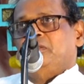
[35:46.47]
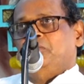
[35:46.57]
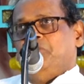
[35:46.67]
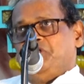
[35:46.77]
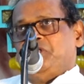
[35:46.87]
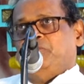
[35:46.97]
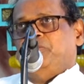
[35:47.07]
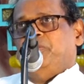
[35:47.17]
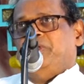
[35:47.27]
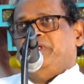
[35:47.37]
Bishop
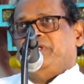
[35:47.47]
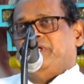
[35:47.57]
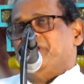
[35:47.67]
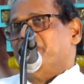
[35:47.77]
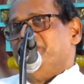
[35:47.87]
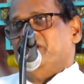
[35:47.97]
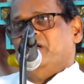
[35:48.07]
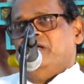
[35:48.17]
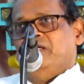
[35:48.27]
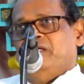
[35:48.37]
Innaya
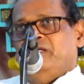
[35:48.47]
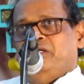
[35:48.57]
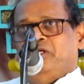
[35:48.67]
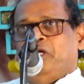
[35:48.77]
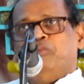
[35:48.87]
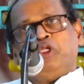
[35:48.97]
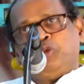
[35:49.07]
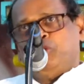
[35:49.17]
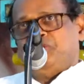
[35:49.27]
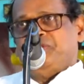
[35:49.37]

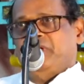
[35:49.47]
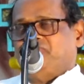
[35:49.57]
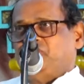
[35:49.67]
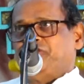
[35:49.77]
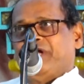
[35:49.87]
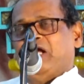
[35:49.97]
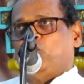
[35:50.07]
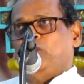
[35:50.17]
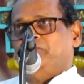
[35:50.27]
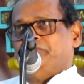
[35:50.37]
Emeritus of
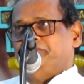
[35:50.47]
Srikakulam,